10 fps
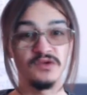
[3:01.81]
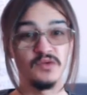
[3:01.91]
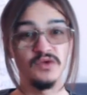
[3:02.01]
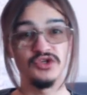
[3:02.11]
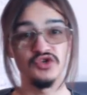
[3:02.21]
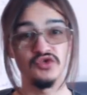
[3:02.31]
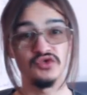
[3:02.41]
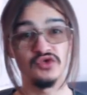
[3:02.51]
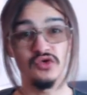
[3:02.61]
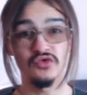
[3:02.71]
which you
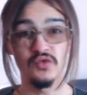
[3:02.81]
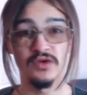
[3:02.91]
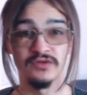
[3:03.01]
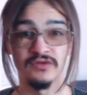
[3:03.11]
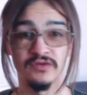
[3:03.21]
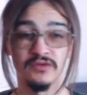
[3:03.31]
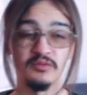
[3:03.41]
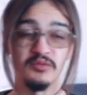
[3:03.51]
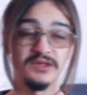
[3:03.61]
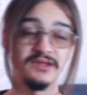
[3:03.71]
don't want to do
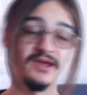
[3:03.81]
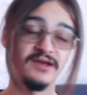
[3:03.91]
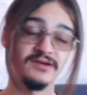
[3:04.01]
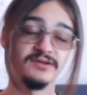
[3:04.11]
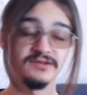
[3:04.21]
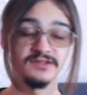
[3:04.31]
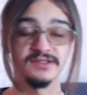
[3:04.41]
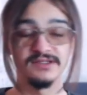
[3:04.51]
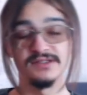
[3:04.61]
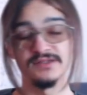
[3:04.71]
but errors
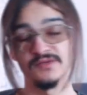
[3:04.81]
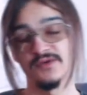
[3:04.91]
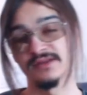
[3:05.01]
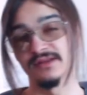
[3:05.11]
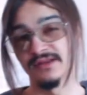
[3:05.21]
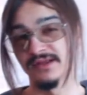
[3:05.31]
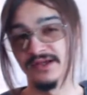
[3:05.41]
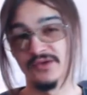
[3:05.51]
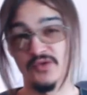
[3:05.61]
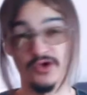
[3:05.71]
is what
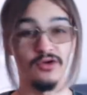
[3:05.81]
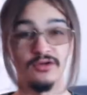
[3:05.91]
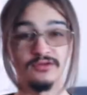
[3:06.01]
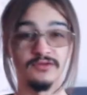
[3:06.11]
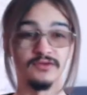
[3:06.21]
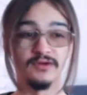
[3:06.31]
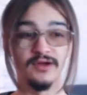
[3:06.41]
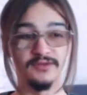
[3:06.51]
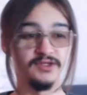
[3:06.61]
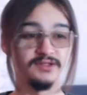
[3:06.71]
we all do
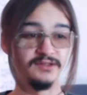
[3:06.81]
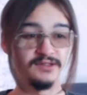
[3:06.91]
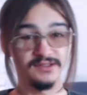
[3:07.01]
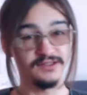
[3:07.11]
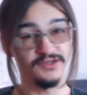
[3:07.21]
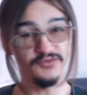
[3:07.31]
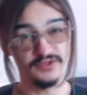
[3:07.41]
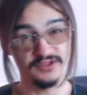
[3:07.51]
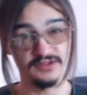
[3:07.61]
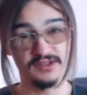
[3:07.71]
i mean in this
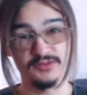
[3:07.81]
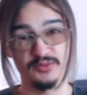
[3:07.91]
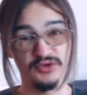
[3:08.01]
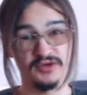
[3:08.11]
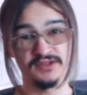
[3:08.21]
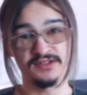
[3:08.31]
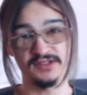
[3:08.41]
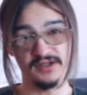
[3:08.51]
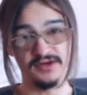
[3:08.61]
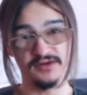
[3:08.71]
human experience
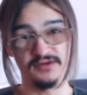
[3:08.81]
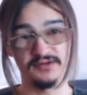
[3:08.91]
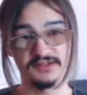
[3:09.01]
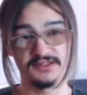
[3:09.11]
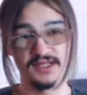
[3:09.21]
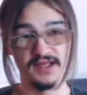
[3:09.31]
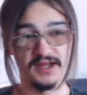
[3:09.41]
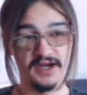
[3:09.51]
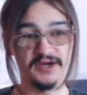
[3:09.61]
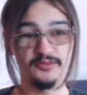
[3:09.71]
errors
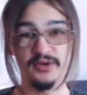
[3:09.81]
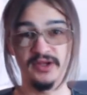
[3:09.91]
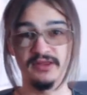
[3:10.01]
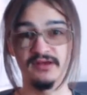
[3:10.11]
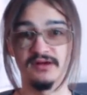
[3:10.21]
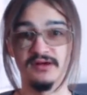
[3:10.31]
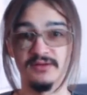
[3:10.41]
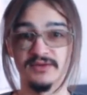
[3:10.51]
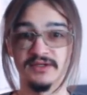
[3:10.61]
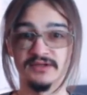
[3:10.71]
are pretty
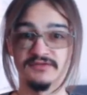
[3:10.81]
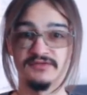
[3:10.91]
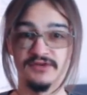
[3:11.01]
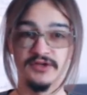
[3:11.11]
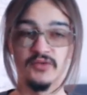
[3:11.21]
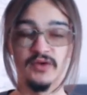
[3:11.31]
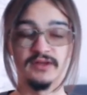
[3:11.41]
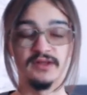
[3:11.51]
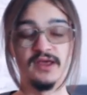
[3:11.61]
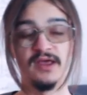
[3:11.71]
common and frequent
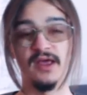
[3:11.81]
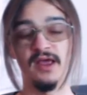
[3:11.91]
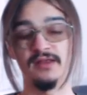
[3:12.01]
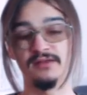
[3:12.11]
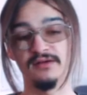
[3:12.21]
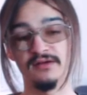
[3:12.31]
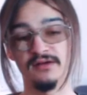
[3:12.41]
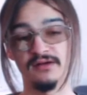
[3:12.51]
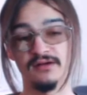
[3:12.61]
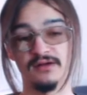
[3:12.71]
and
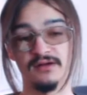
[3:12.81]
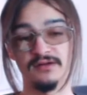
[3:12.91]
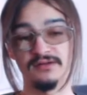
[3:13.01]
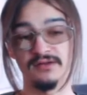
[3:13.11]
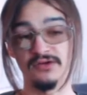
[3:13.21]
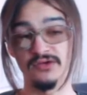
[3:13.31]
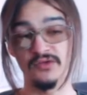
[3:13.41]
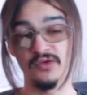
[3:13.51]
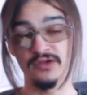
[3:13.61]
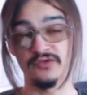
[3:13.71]
uh, the only
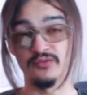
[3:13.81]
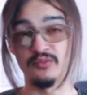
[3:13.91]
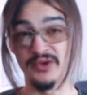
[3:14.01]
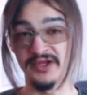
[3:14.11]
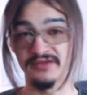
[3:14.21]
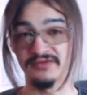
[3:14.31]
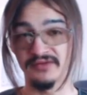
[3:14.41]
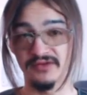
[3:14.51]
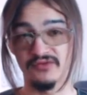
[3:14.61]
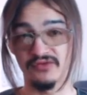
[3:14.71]
way to
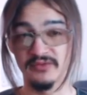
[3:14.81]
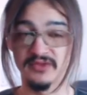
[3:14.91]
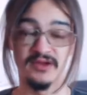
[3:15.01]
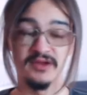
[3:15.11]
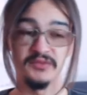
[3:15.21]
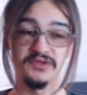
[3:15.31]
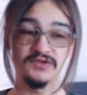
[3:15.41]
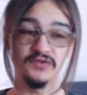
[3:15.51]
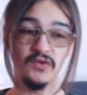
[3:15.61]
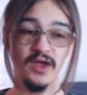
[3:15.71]
benefit from them is
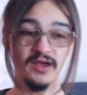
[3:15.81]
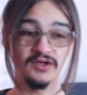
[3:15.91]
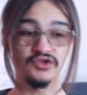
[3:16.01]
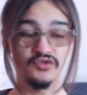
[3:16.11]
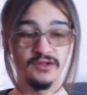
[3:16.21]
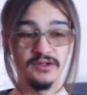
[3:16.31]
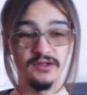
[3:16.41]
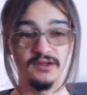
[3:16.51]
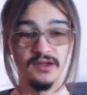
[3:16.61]
to actually